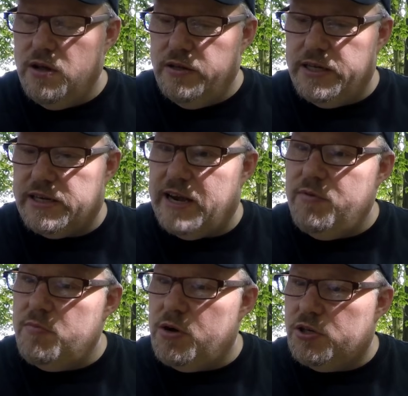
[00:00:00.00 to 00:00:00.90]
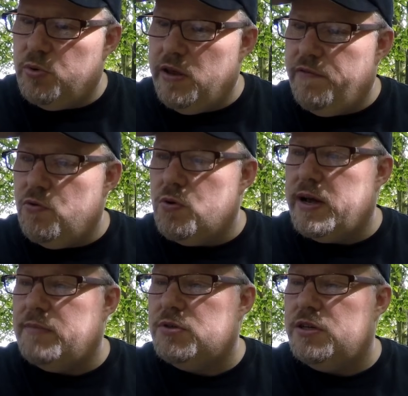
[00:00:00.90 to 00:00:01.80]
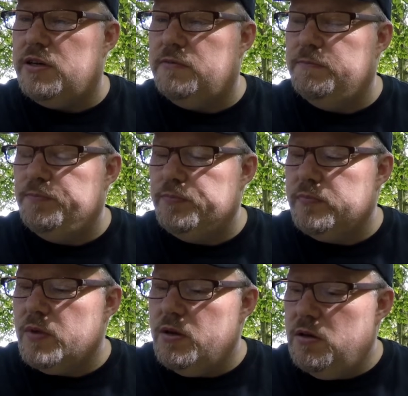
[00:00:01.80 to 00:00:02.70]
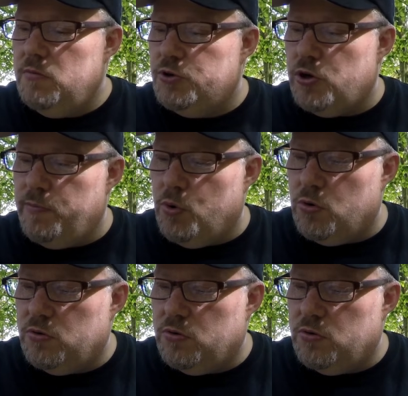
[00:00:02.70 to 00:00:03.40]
This came in my 24 camp set, which I bought